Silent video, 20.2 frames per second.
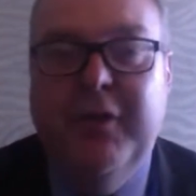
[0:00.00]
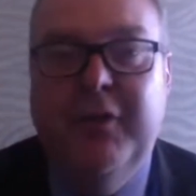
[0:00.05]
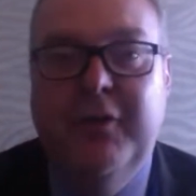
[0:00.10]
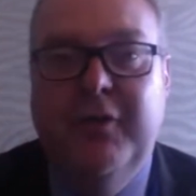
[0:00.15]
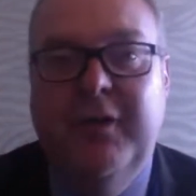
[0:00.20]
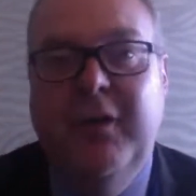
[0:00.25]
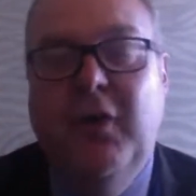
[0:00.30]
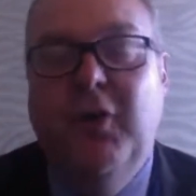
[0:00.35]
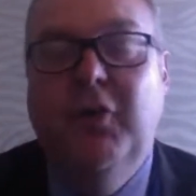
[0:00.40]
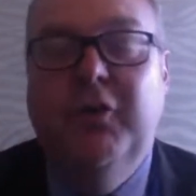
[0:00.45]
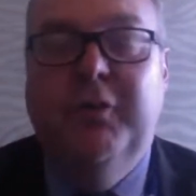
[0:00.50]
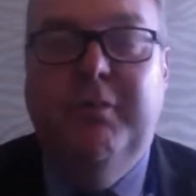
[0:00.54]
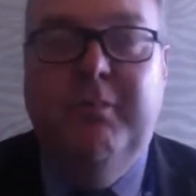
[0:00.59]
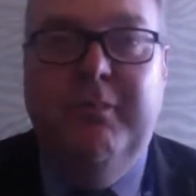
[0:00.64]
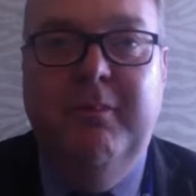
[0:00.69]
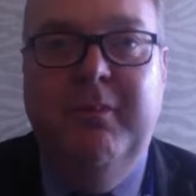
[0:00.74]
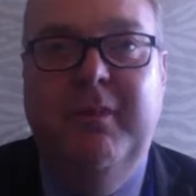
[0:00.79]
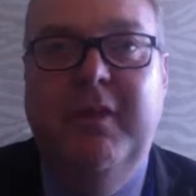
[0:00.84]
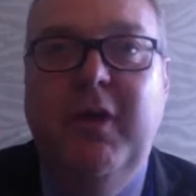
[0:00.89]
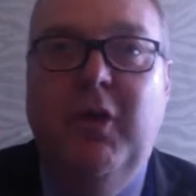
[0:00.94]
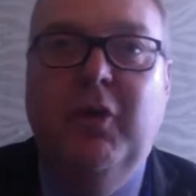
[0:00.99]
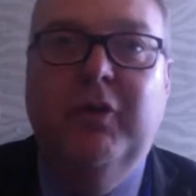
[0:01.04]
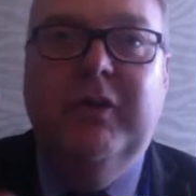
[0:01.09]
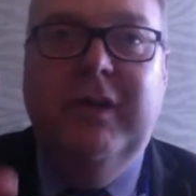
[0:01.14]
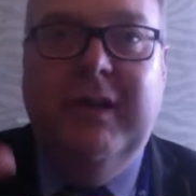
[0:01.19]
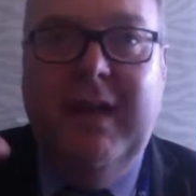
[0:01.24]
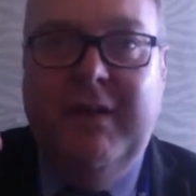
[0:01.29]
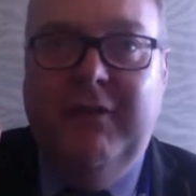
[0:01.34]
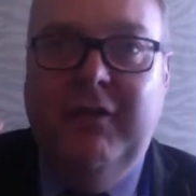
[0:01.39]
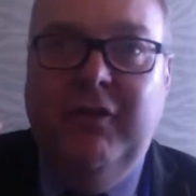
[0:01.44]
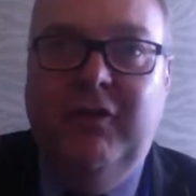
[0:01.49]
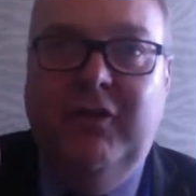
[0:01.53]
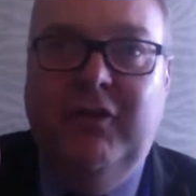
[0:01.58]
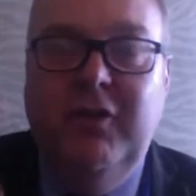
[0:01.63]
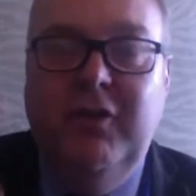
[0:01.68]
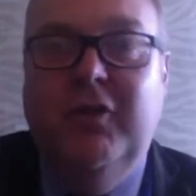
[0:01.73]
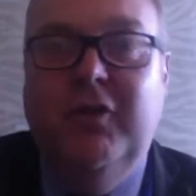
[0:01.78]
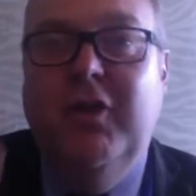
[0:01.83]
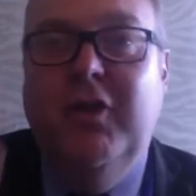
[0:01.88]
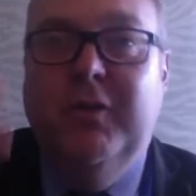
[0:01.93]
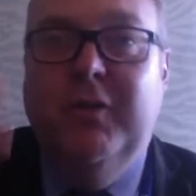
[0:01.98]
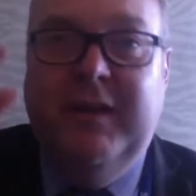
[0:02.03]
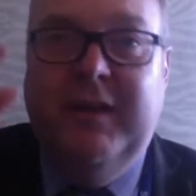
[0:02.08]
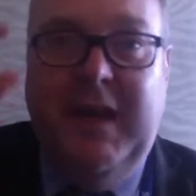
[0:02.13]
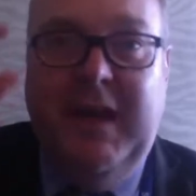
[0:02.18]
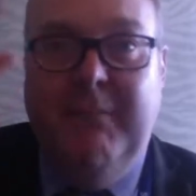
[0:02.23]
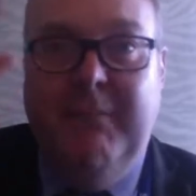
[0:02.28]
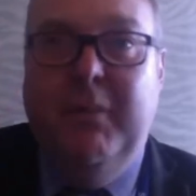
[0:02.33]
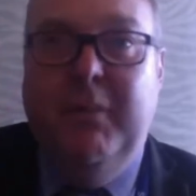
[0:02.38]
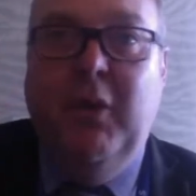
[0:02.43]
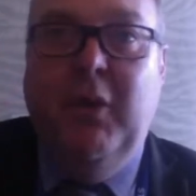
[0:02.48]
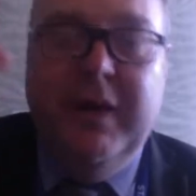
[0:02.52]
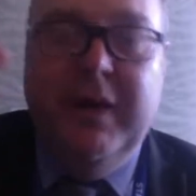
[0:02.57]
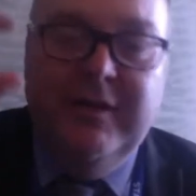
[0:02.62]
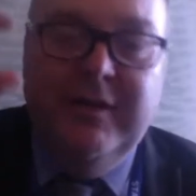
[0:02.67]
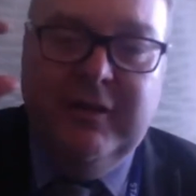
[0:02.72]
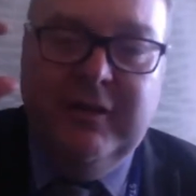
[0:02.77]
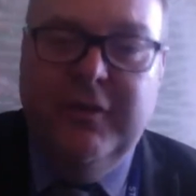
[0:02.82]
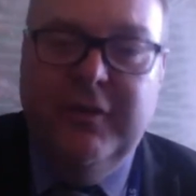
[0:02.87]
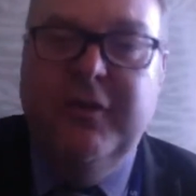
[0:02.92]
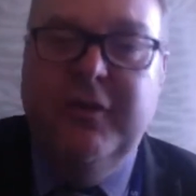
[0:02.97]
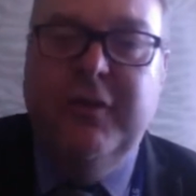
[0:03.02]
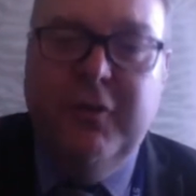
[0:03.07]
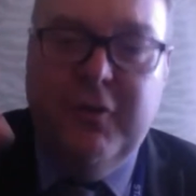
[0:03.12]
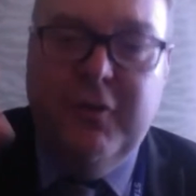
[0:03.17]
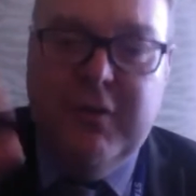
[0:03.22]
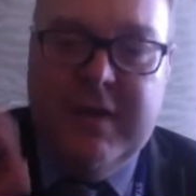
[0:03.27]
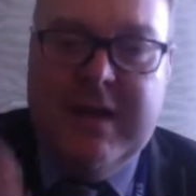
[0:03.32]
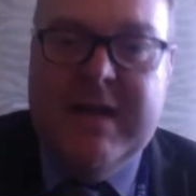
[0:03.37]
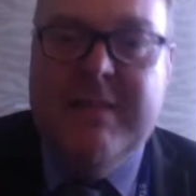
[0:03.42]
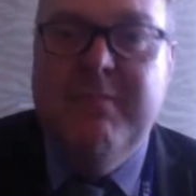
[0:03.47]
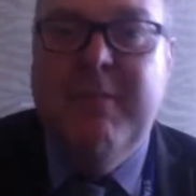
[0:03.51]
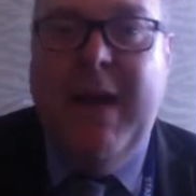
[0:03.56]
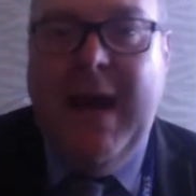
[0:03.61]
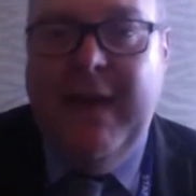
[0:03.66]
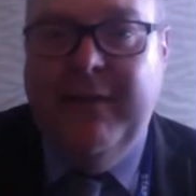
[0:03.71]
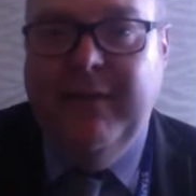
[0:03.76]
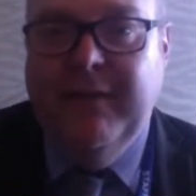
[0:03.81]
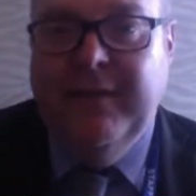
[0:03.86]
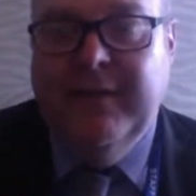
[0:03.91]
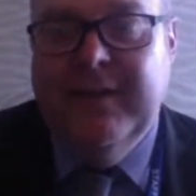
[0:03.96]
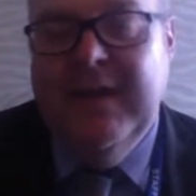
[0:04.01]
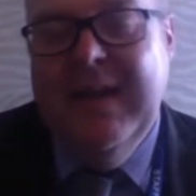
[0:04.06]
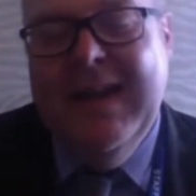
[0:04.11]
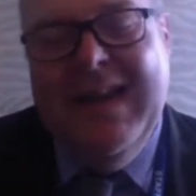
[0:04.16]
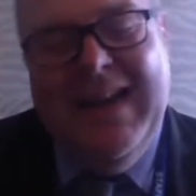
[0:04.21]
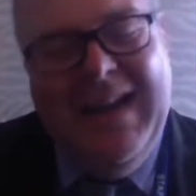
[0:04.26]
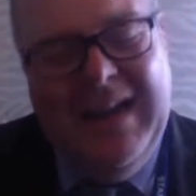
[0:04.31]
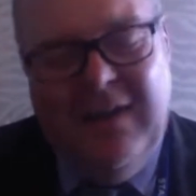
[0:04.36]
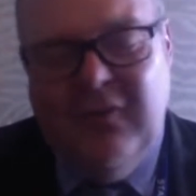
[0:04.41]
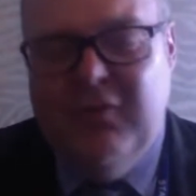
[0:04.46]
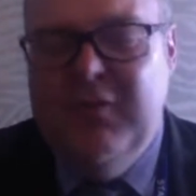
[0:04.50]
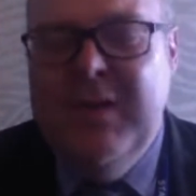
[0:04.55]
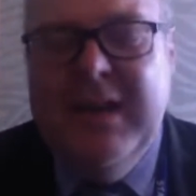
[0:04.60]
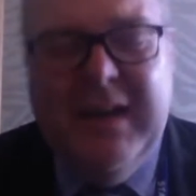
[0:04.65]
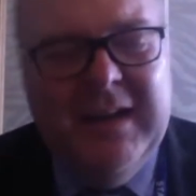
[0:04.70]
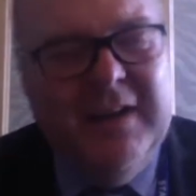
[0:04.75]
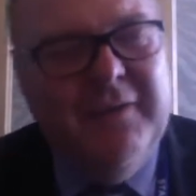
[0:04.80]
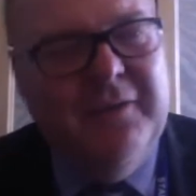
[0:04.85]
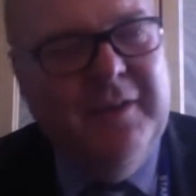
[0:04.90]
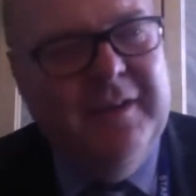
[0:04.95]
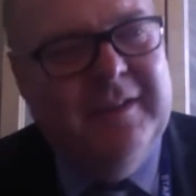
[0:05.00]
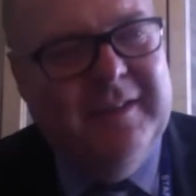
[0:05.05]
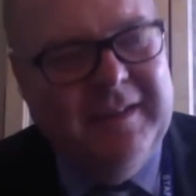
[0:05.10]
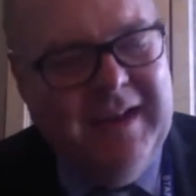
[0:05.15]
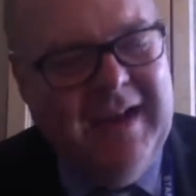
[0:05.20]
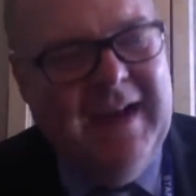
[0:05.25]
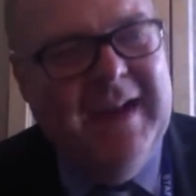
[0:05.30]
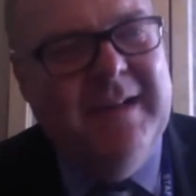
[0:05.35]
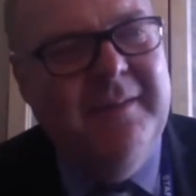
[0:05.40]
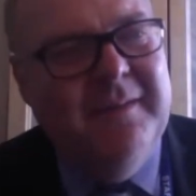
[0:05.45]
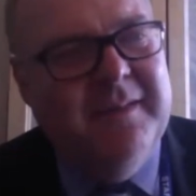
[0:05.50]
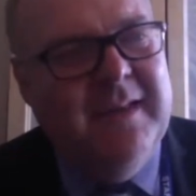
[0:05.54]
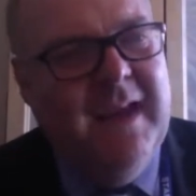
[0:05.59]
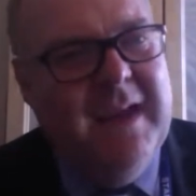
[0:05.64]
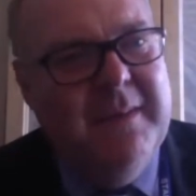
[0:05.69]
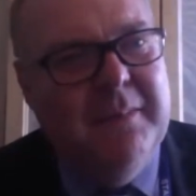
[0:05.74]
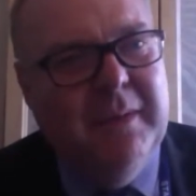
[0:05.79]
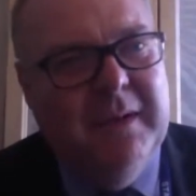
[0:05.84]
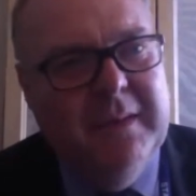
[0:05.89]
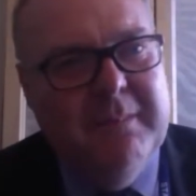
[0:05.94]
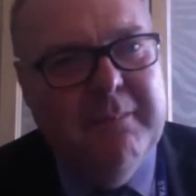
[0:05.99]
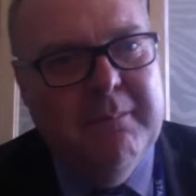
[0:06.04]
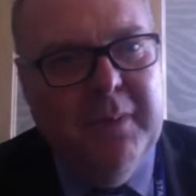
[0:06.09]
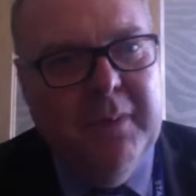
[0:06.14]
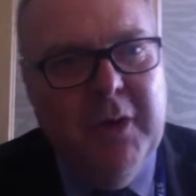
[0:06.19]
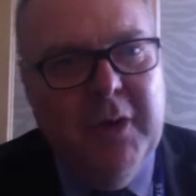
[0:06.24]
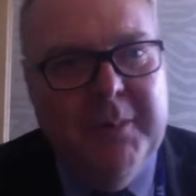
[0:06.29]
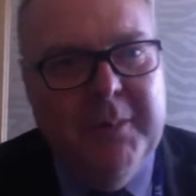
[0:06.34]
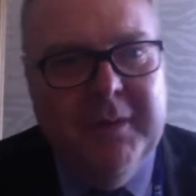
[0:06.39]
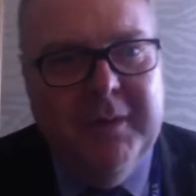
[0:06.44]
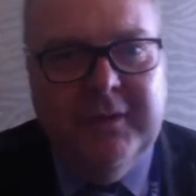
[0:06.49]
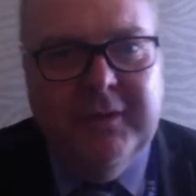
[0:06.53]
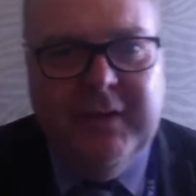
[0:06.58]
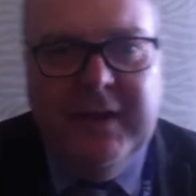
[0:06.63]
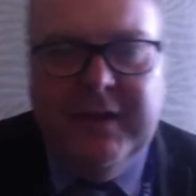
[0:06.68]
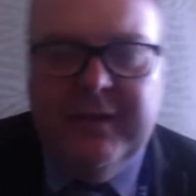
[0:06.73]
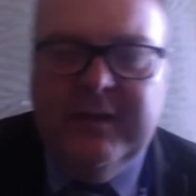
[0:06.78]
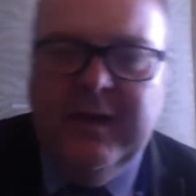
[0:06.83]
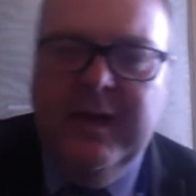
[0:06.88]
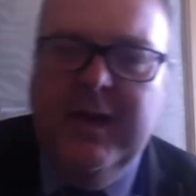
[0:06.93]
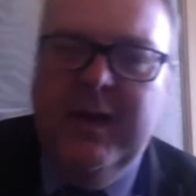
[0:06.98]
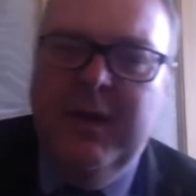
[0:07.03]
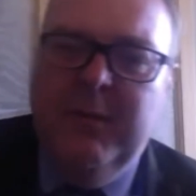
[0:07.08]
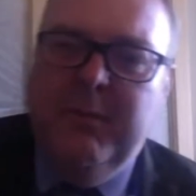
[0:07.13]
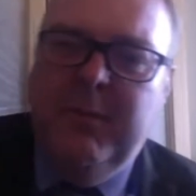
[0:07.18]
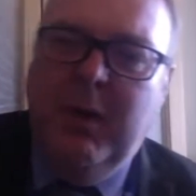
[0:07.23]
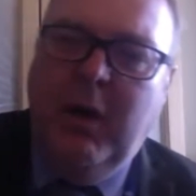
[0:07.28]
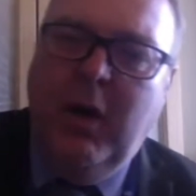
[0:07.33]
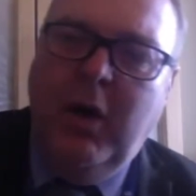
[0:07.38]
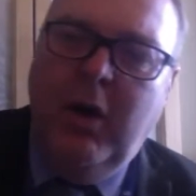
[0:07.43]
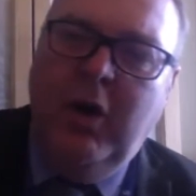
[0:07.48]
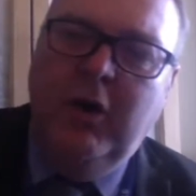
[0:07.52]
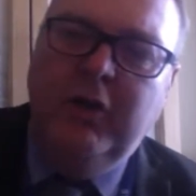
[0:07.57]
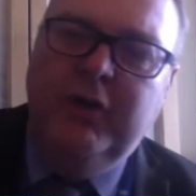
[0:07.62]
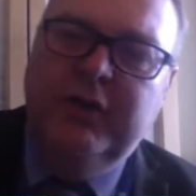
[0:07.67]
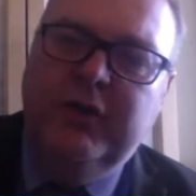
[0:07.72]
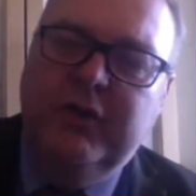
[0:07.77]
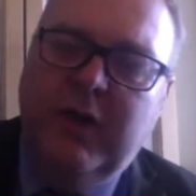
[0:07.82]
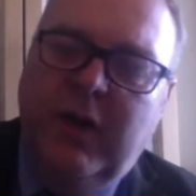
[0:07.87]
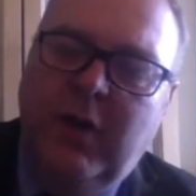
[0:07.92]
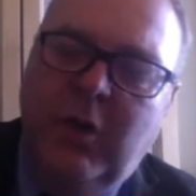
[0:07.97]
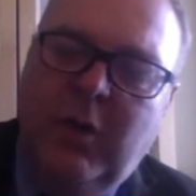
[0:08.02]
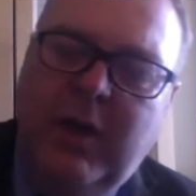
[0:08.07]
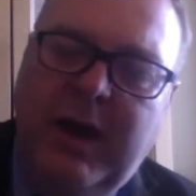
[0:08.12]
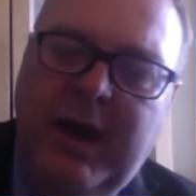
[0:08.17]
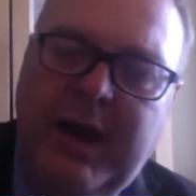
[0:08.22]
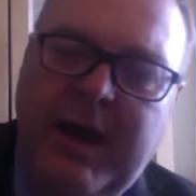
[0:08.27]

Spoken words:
those 11 tutor groups get put into 3 bands. It's really for timetabling purposes, but also